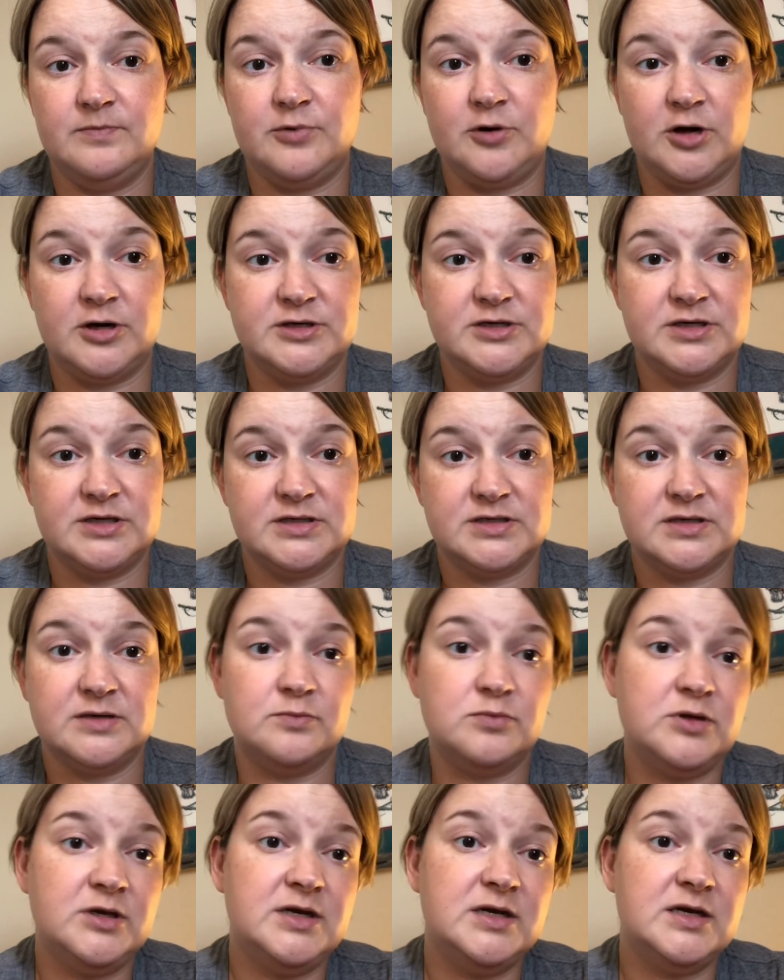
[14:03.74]
projects
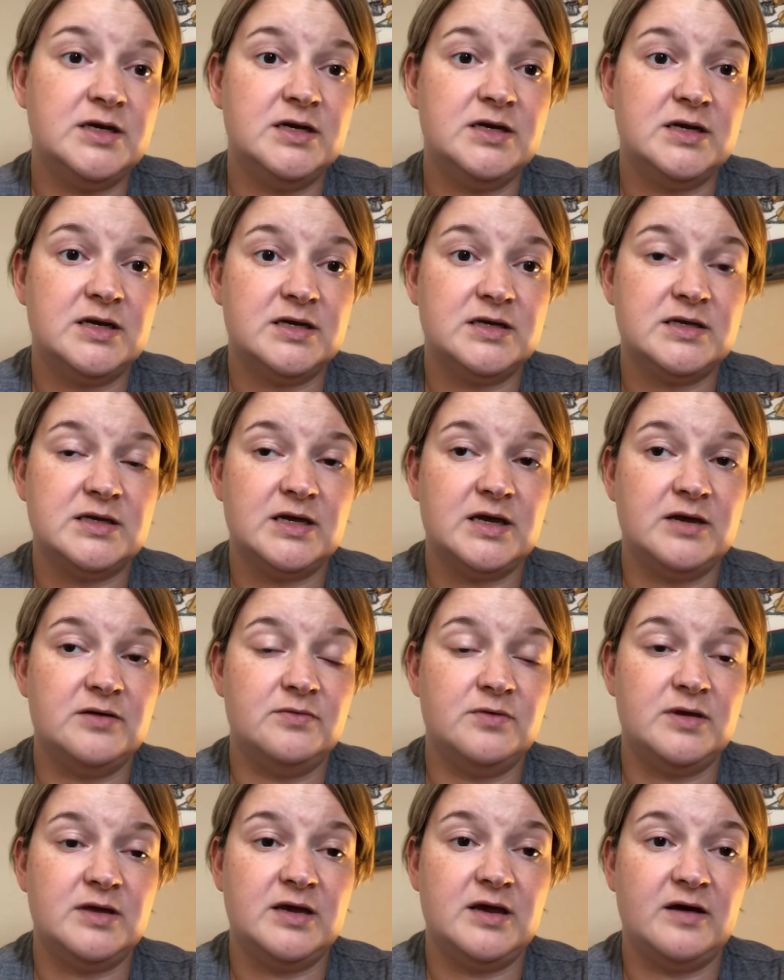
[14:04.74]
completed, because I
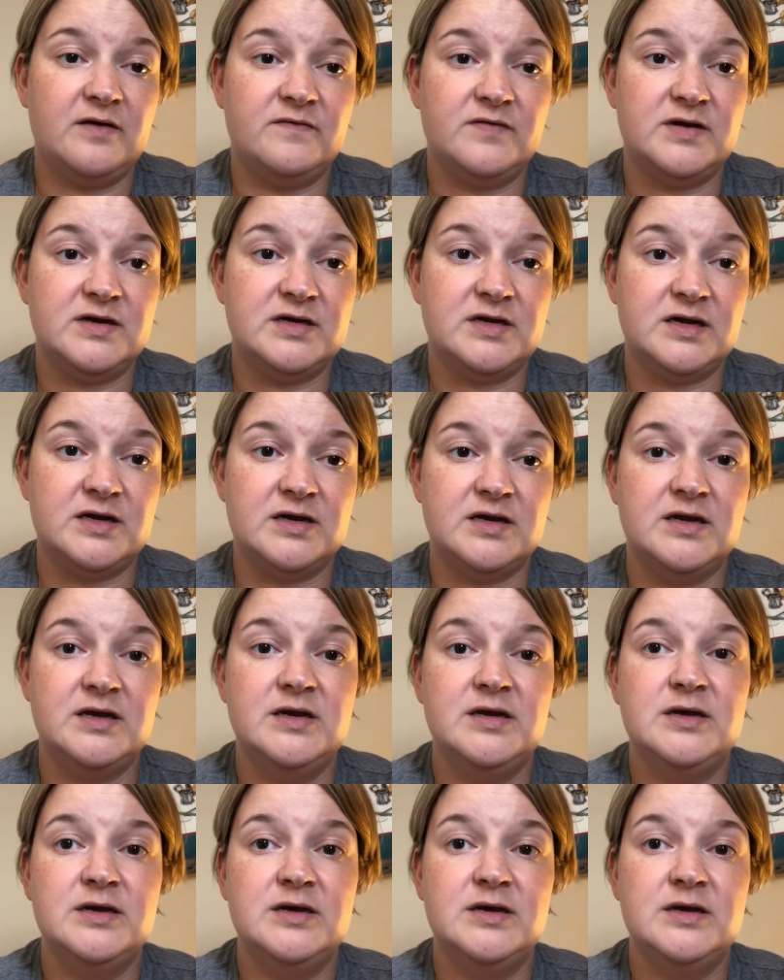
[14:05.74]
really haven't done